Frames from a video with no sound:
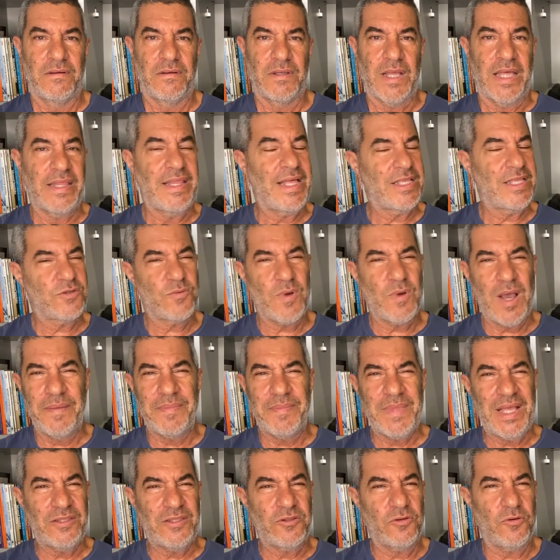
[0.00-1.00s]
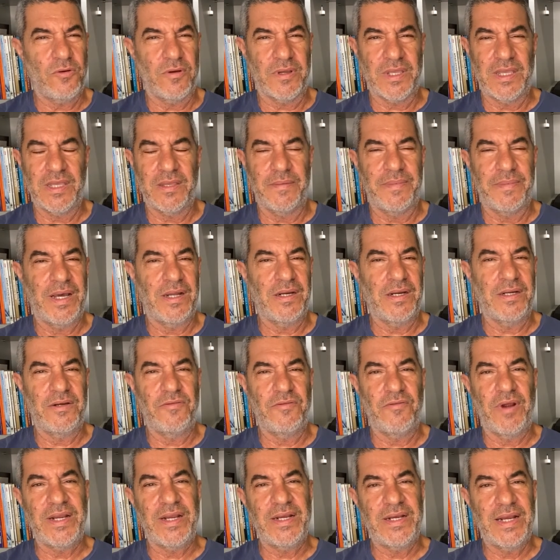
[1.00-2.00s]
And that's why I'm not talking about it
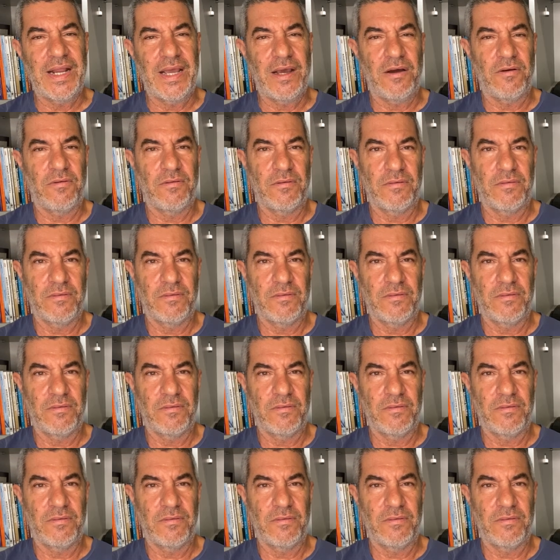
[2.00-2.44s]
right now.